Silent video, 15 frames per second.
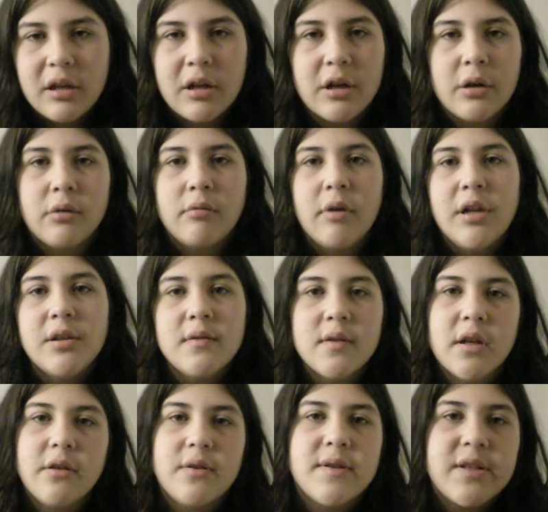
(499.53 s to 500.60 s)
You know, and
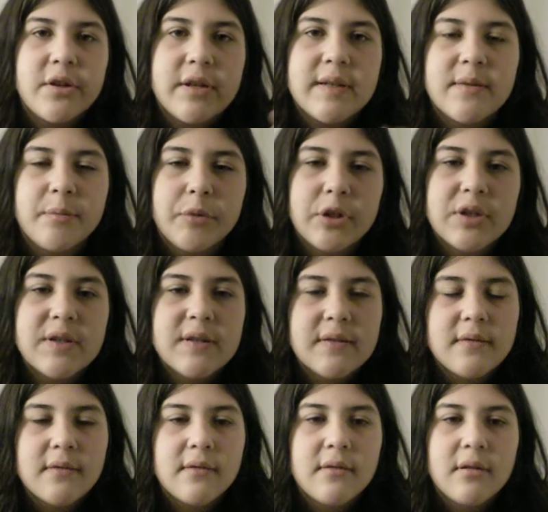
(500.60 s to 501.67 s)
there's other series of books.
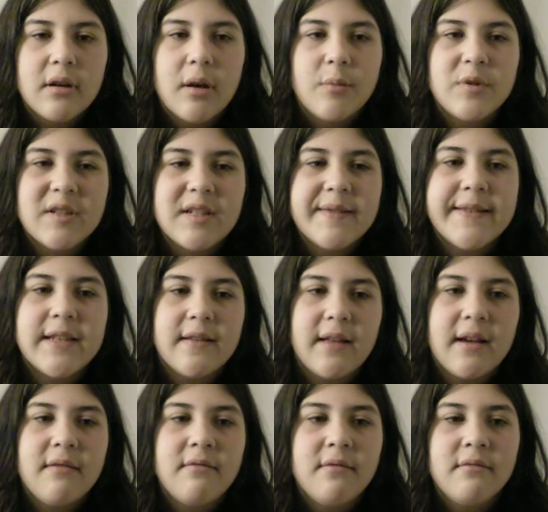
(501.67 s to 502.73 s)
I'm just gonna say
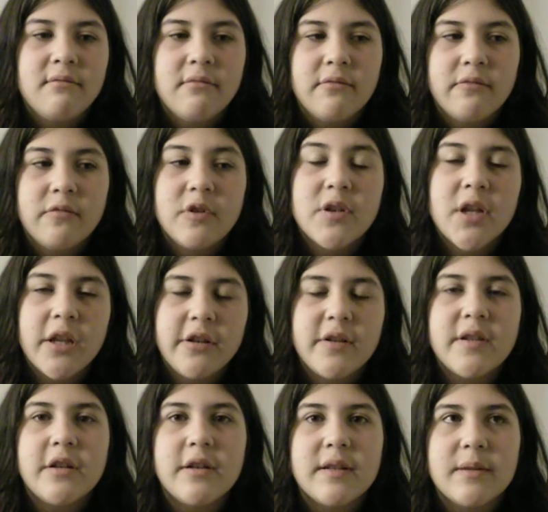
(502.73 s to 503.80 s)
that. There's
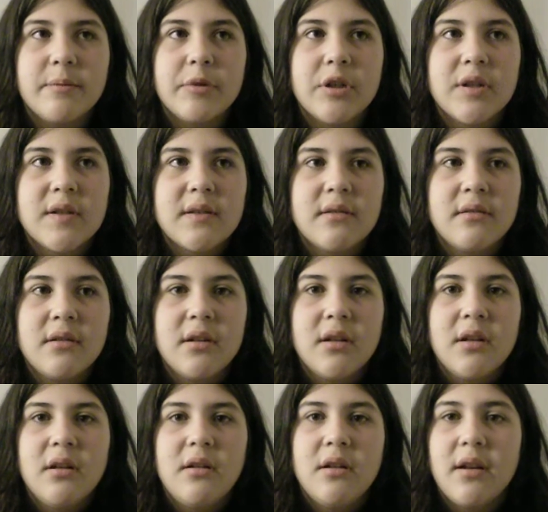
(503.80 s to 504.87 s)
other series of books.
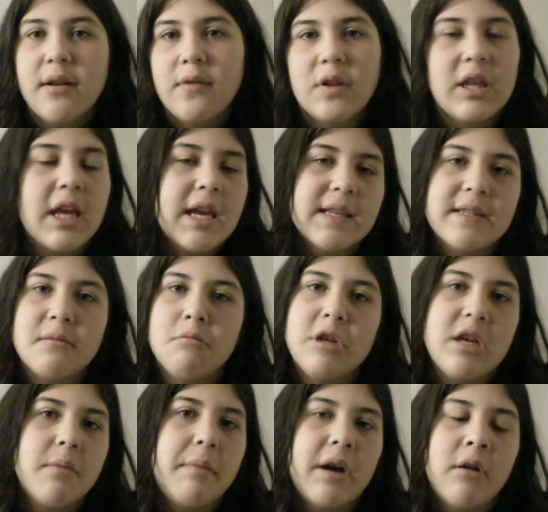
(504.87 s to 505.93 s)
Not everything has to
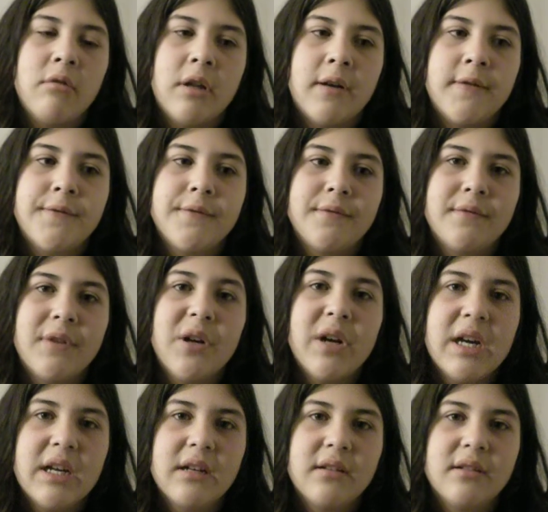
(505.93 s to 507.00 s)
be about love.
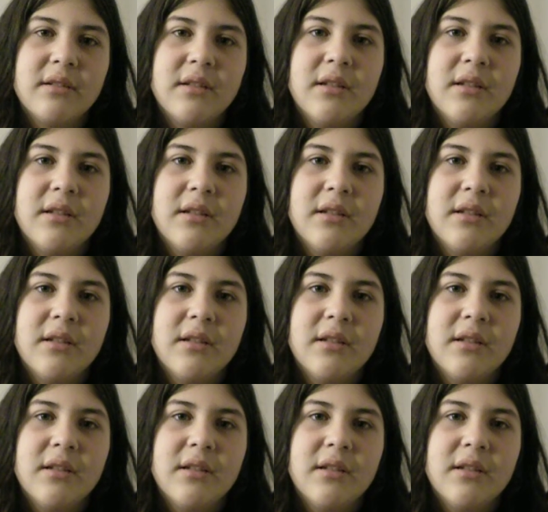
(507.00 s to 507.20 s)
Okay?